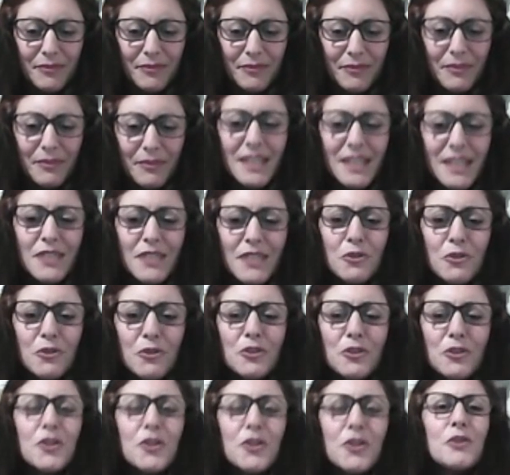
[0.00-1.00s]
This is
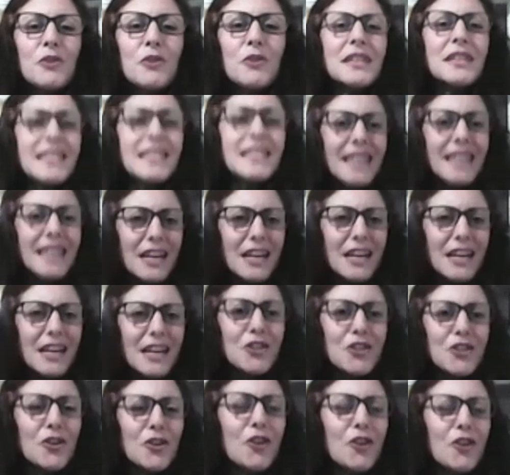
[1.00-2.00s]
also an
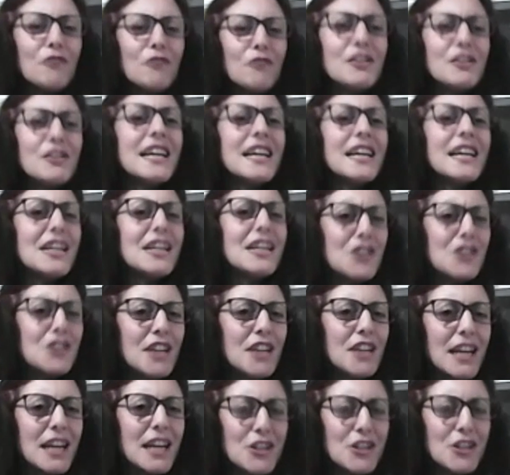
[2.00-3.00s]
indication of the
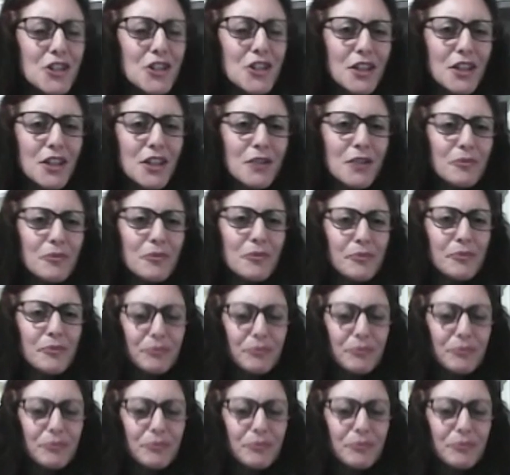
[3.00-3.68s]
education